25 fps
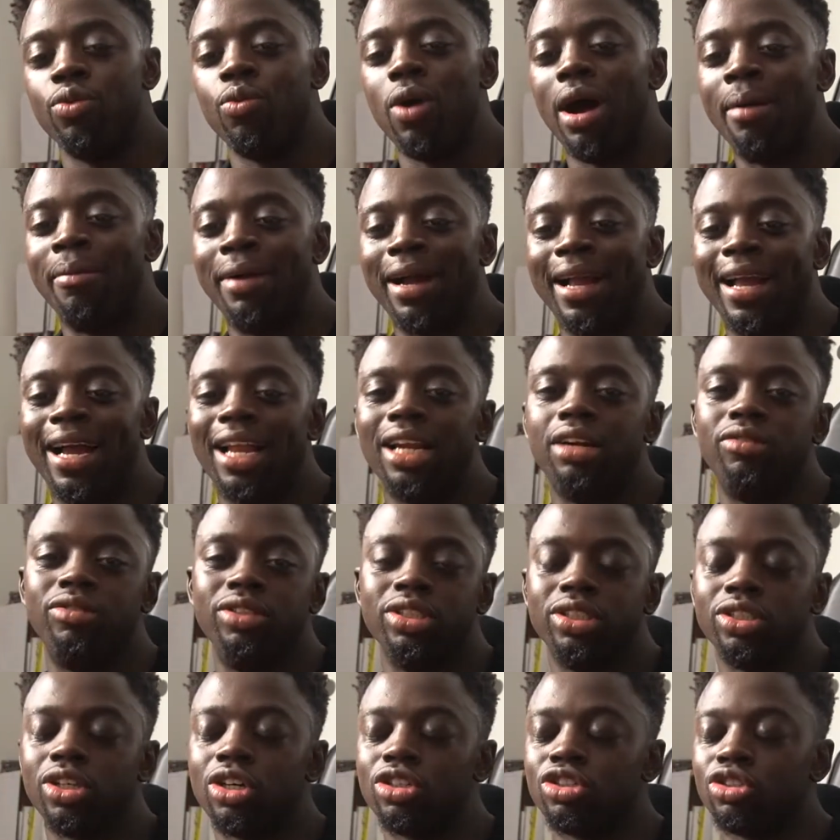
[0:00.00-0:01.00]
why my
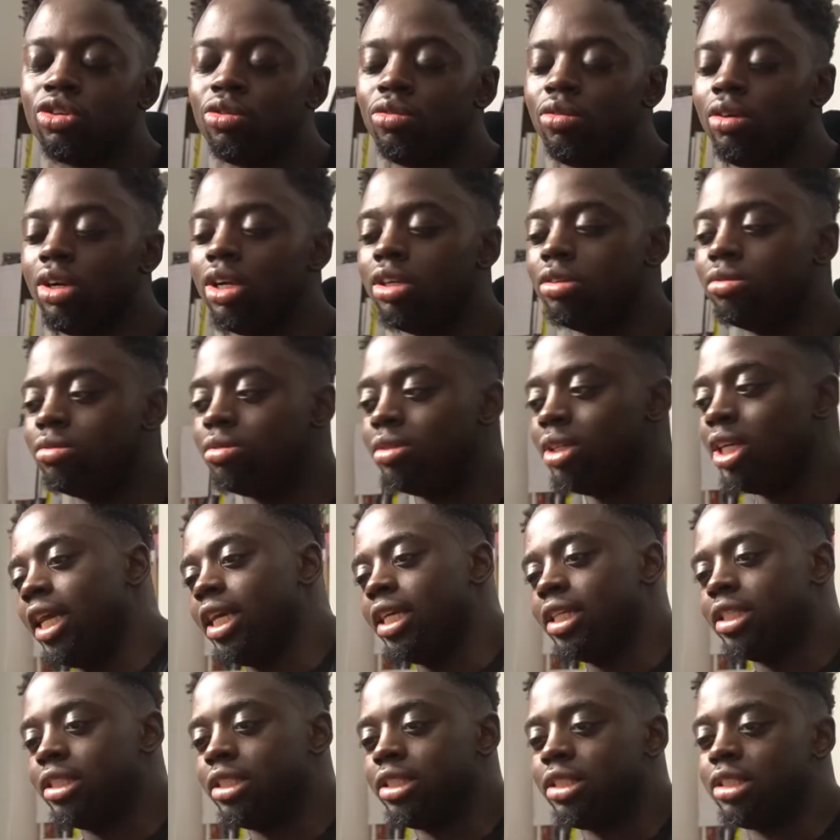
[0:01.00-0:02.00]
calories are so low
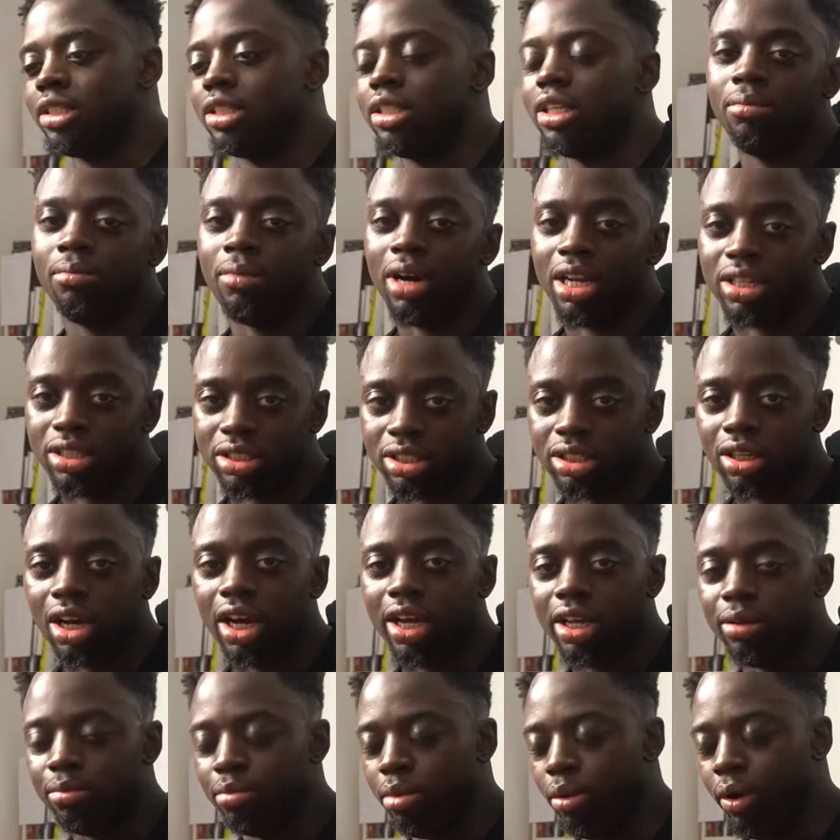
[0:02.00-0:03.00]
is my
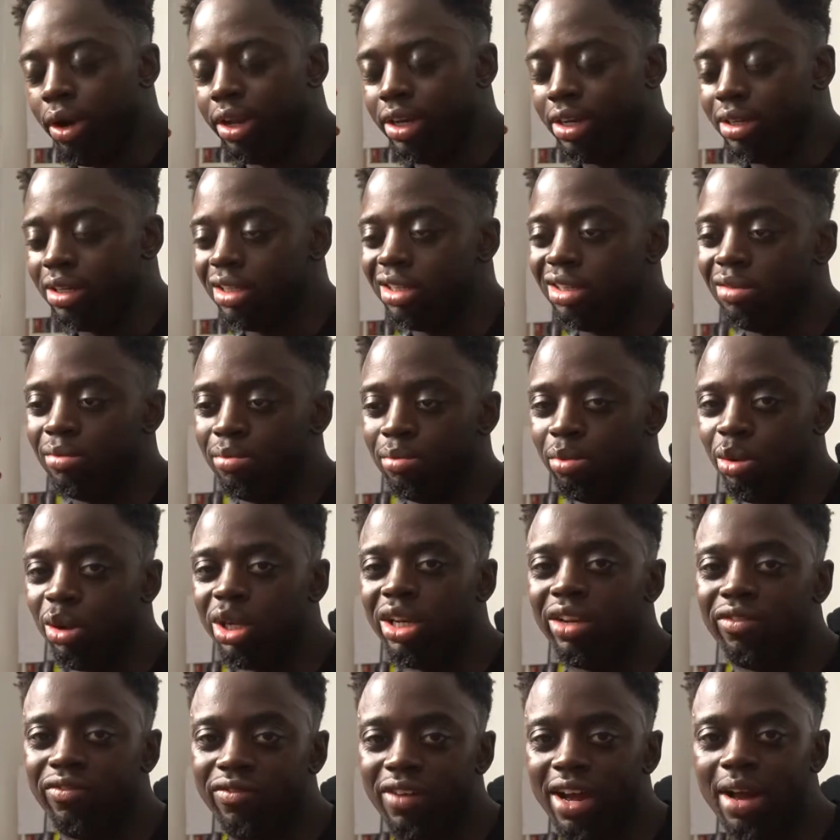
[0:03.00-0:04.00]
starting point.
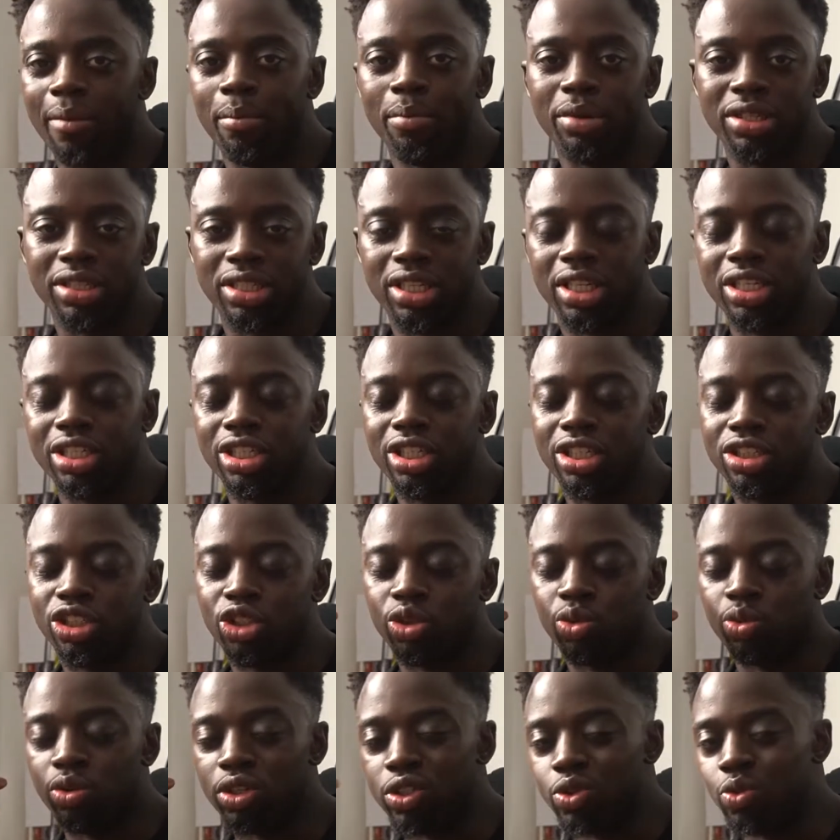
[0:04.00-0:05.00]
Body fat
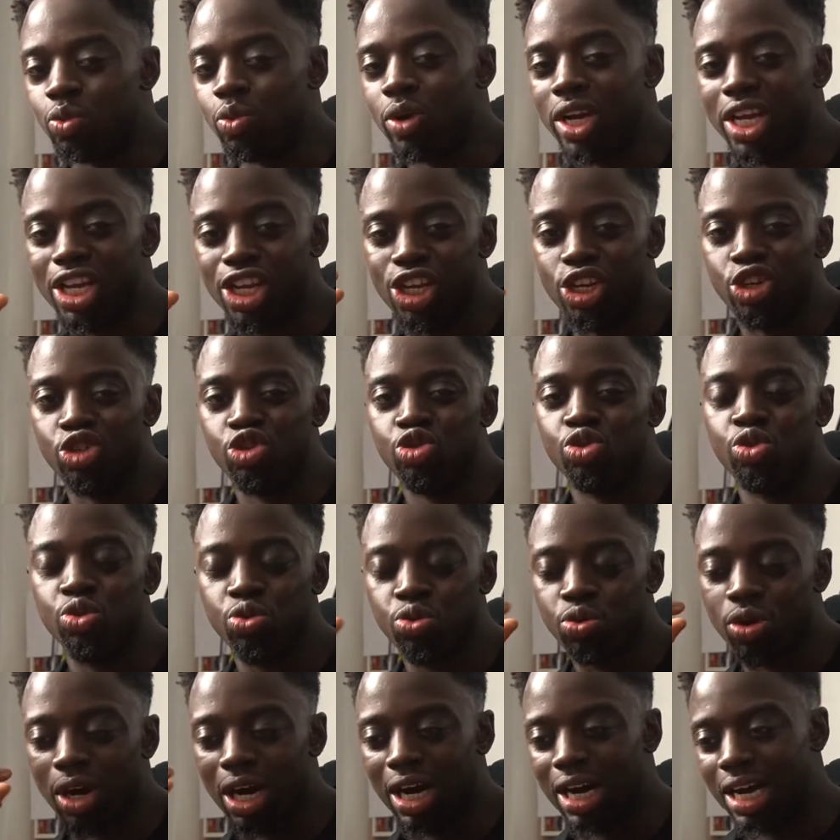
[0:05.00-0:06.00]
percentage was way
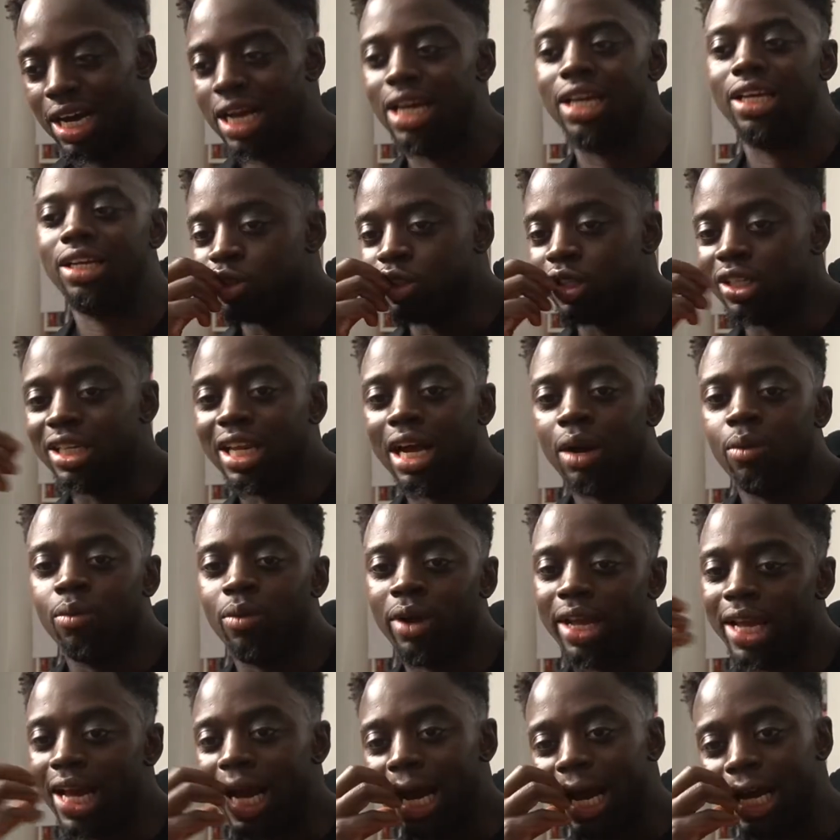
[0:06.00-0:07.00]
too high, so that
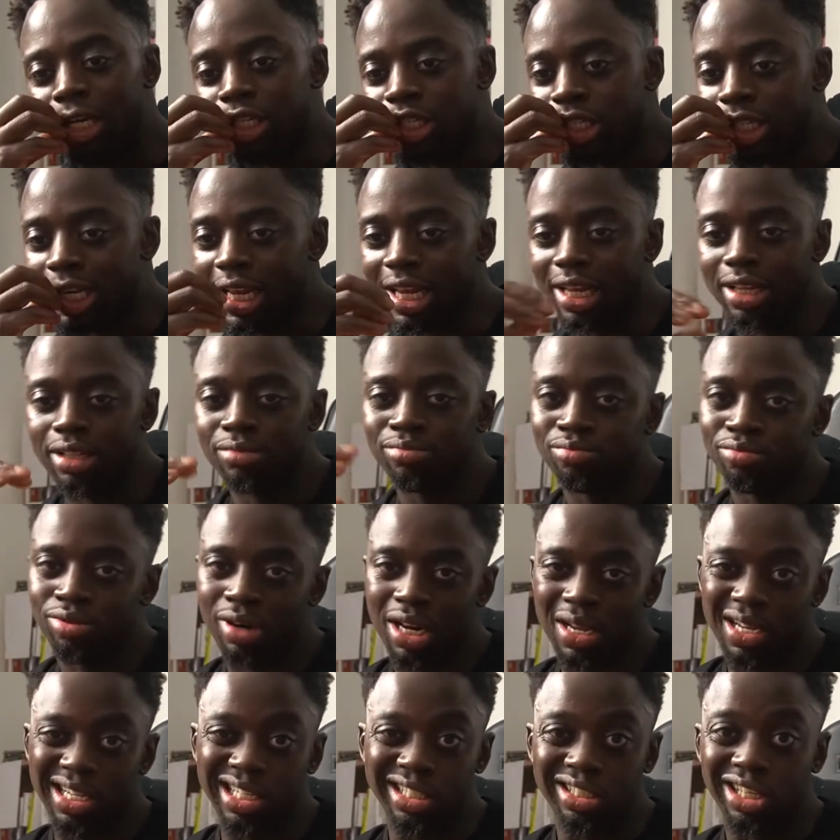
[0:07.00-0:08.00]
way I had to take
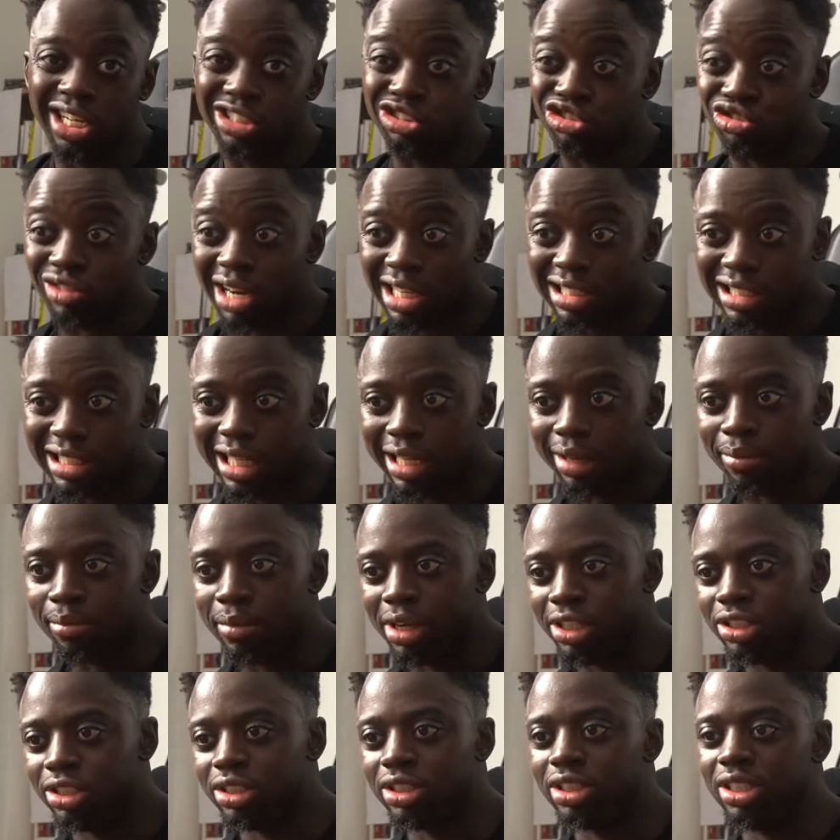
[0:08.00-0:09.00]
pretty drastic
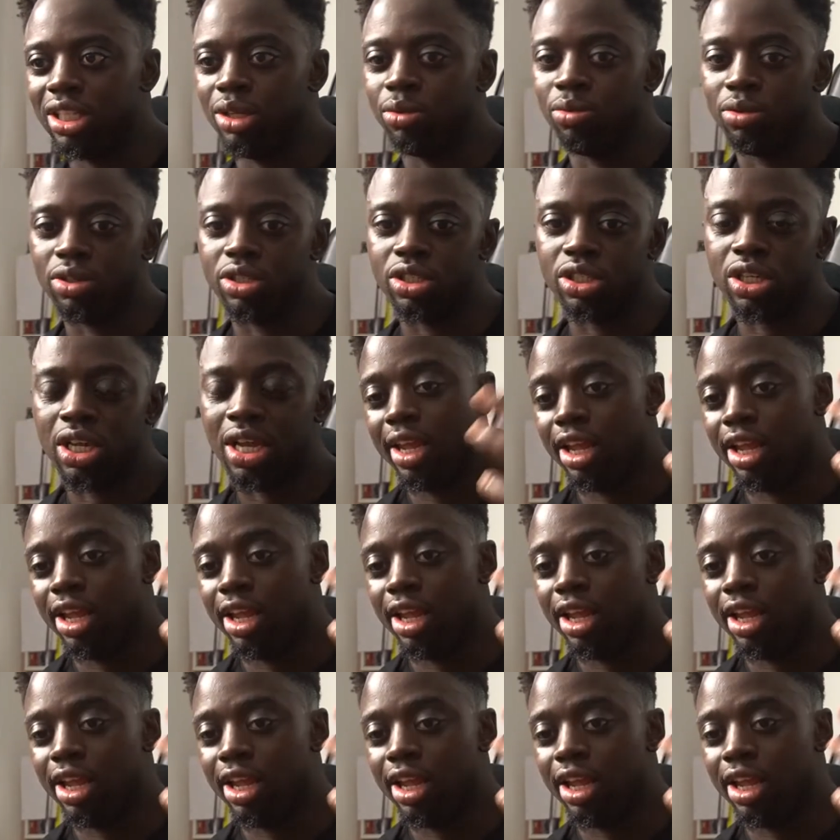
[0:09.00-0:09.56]
measures. It was